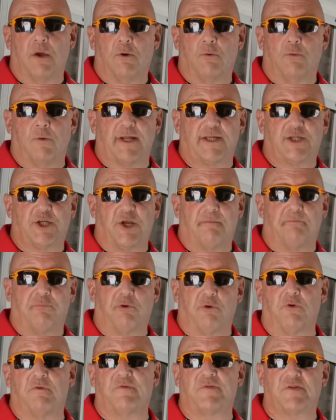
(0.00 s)
which
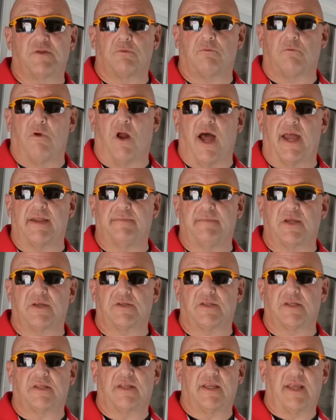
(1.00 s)
improves the ride
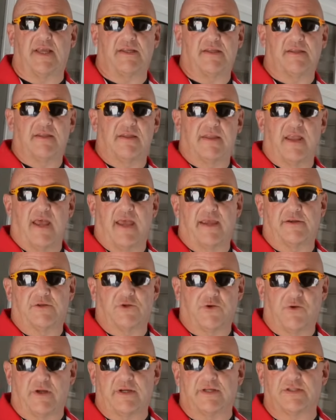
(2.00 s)
because at the end of the day, a
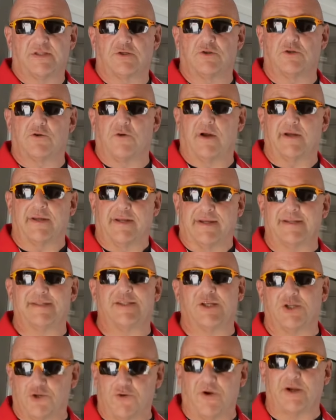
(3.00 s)
truck is a truck and it's
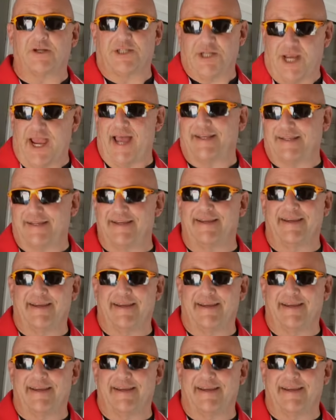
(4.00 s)
a truck chassis.